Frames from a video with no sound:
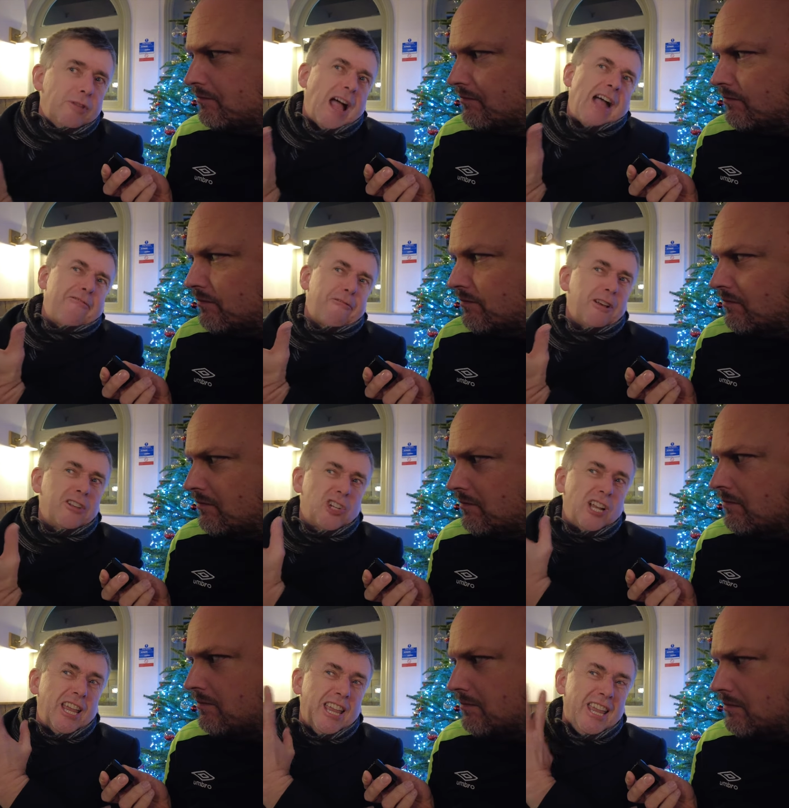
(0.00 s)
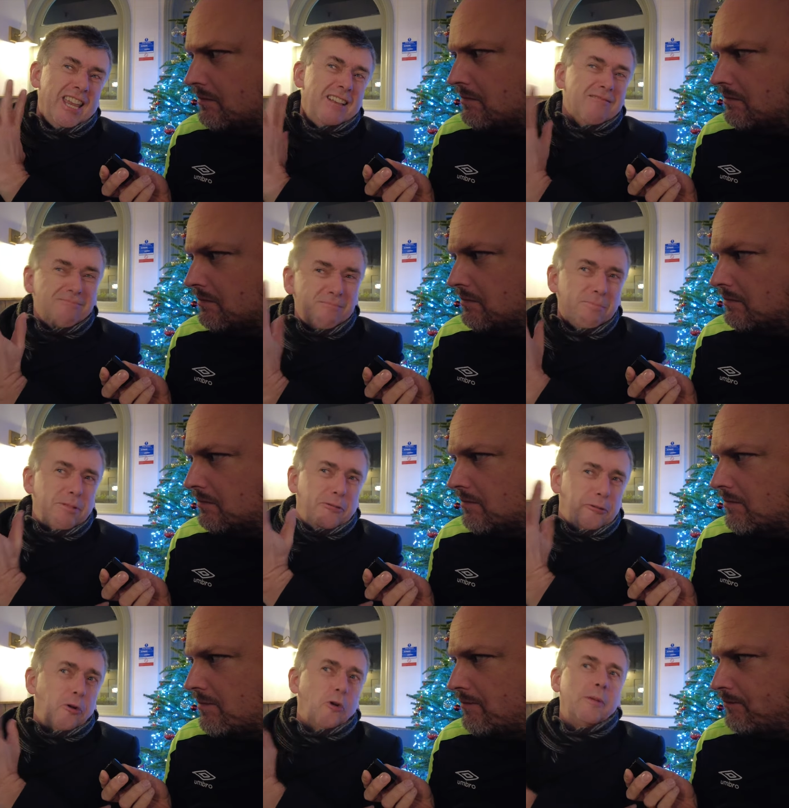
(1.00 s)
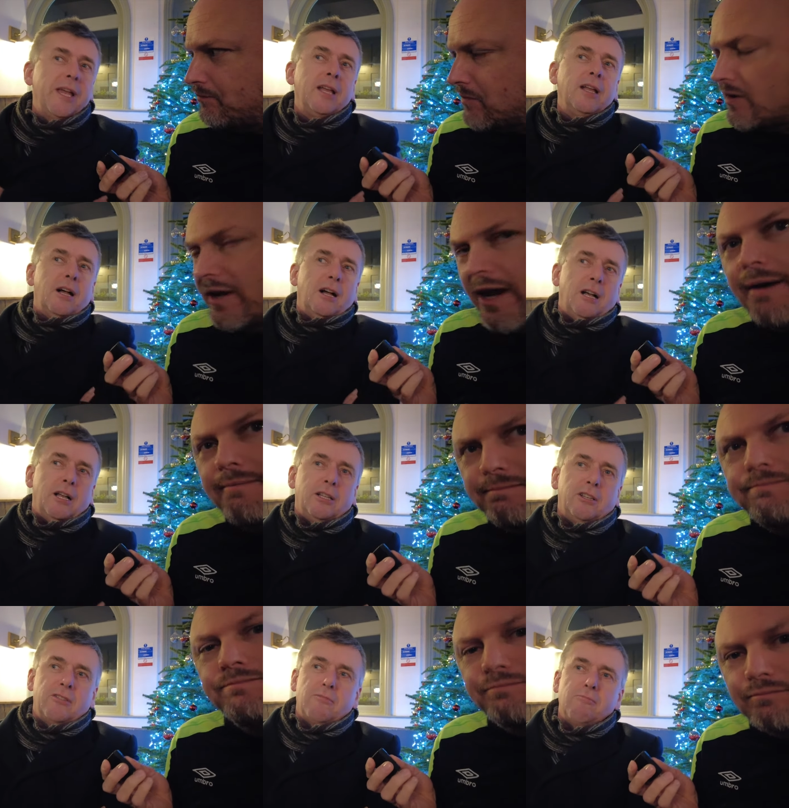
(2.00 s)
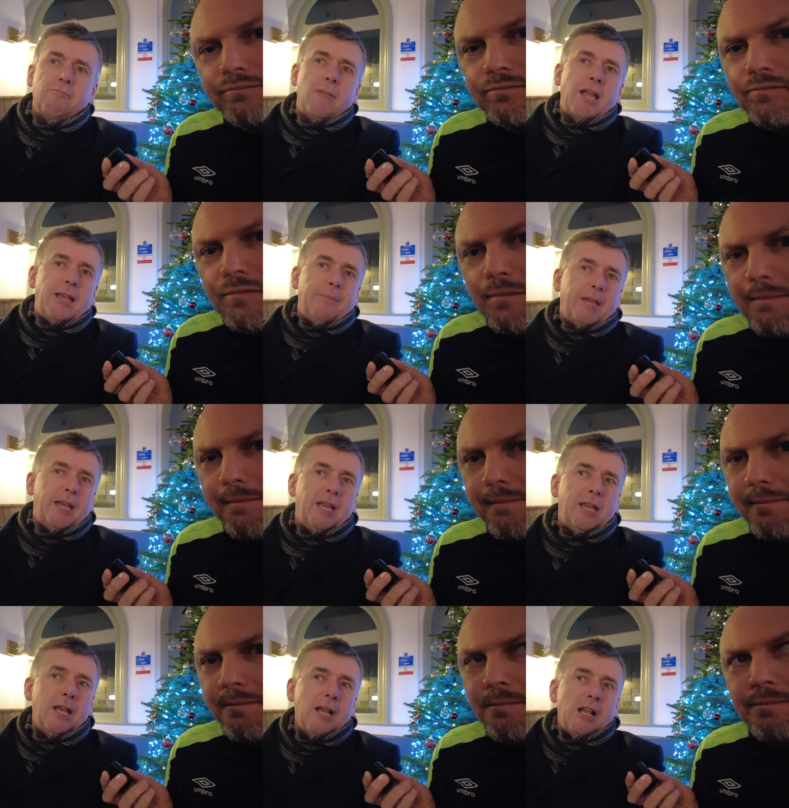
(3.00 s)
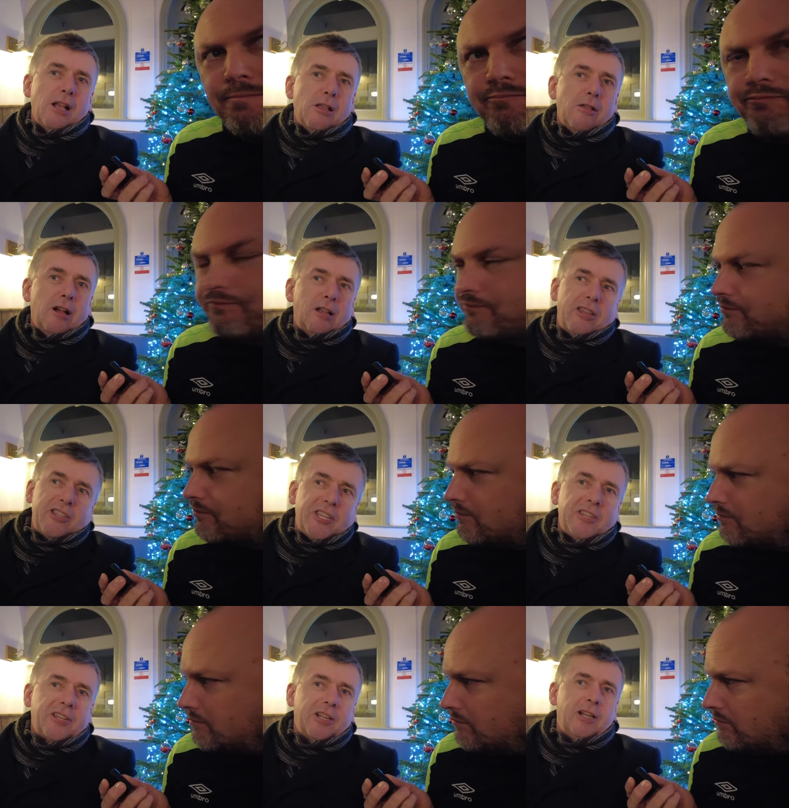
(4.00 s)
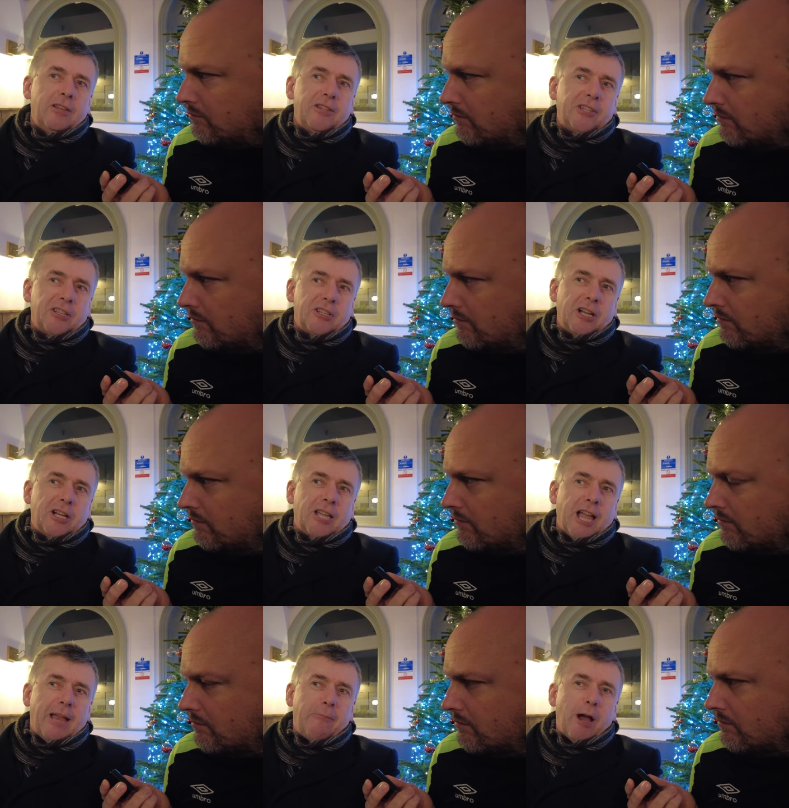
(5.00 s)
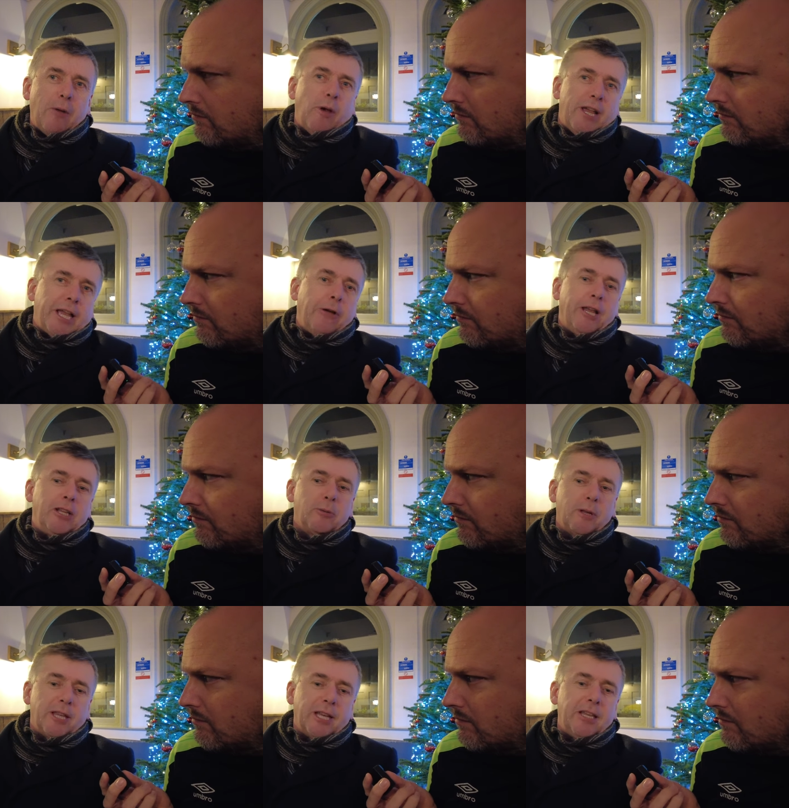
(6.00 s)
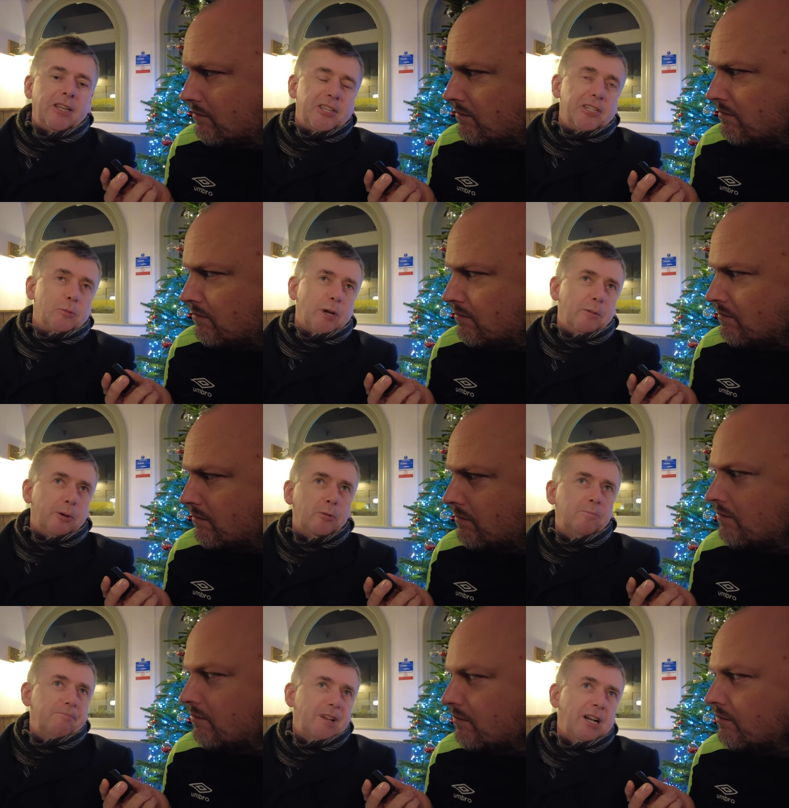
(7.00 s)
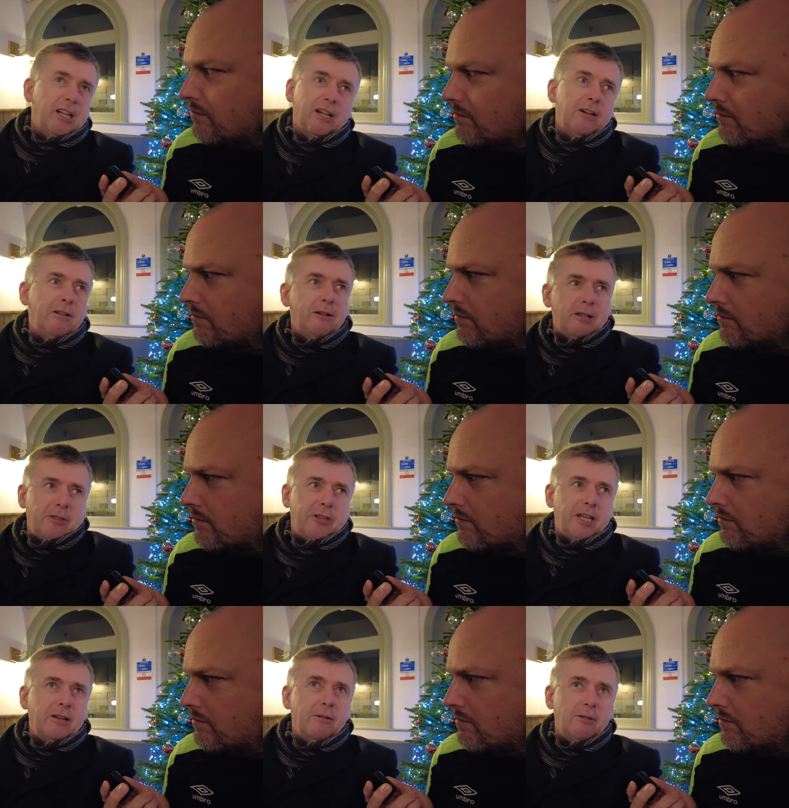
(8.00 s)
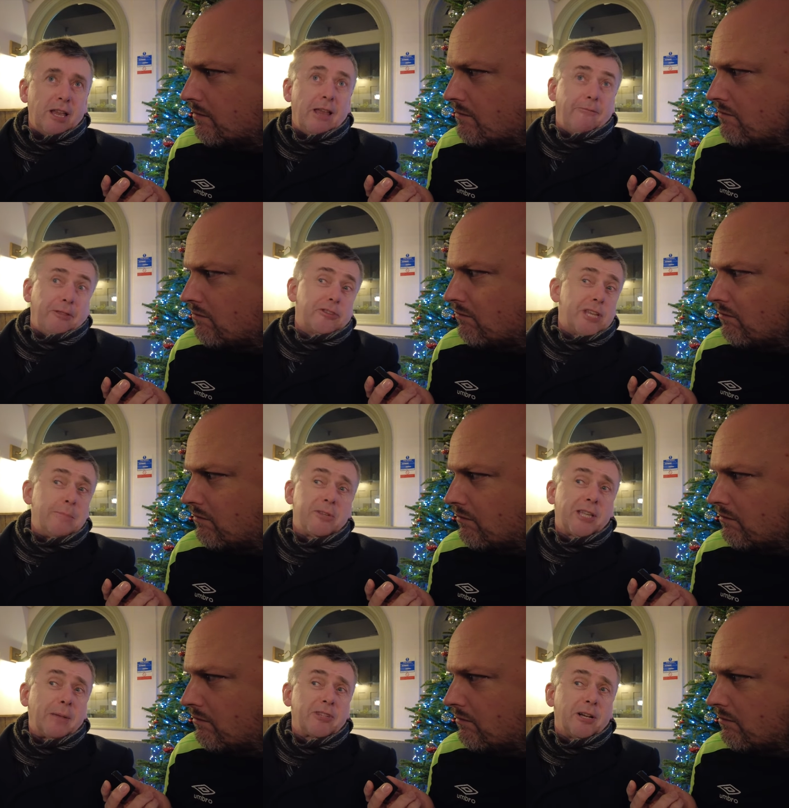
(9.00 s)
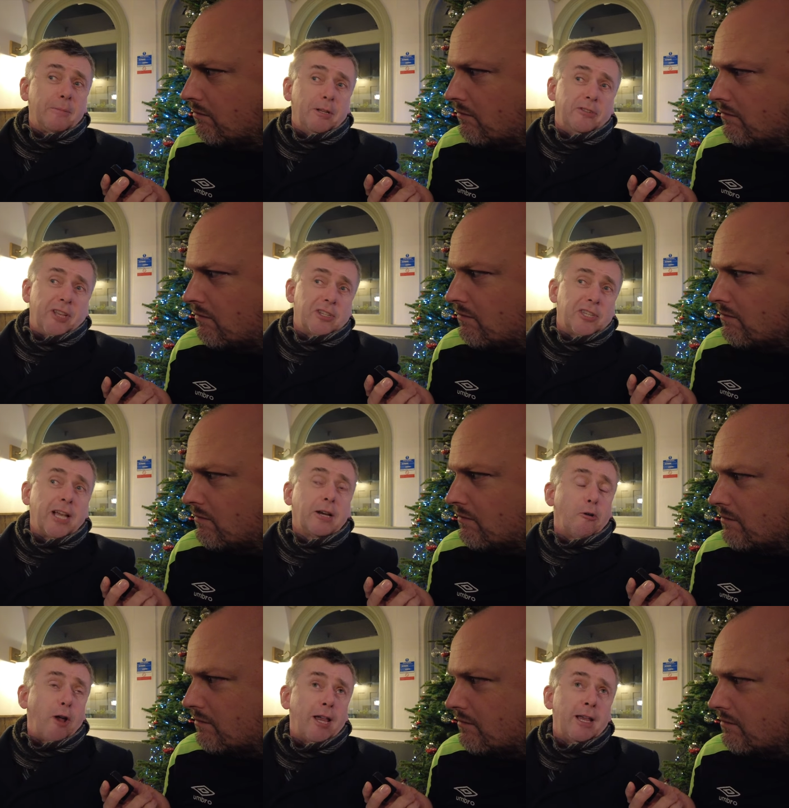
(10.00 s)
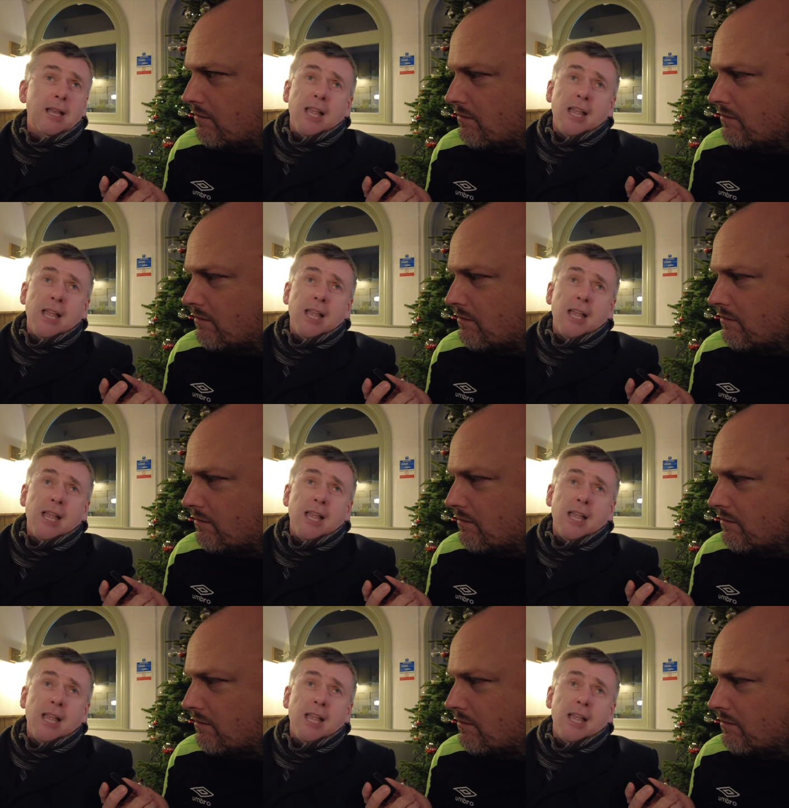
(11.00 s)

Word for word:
Speaker 1: averagely performing and maybe this is a this is a game where we're going into it thinking this is winnable, and I, I, think if the team steps up and does that, great.